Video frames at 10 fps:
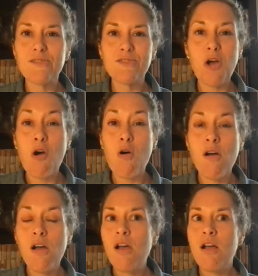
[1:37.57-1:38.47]
So
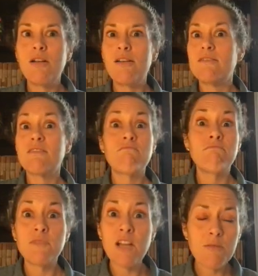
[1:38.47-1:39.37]
it's
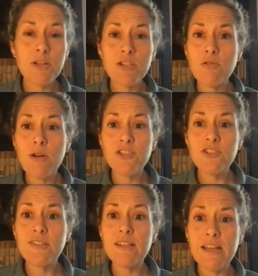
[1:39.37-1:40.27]
not a bunch of
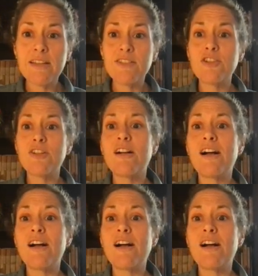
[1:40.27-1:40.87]
questions to answer.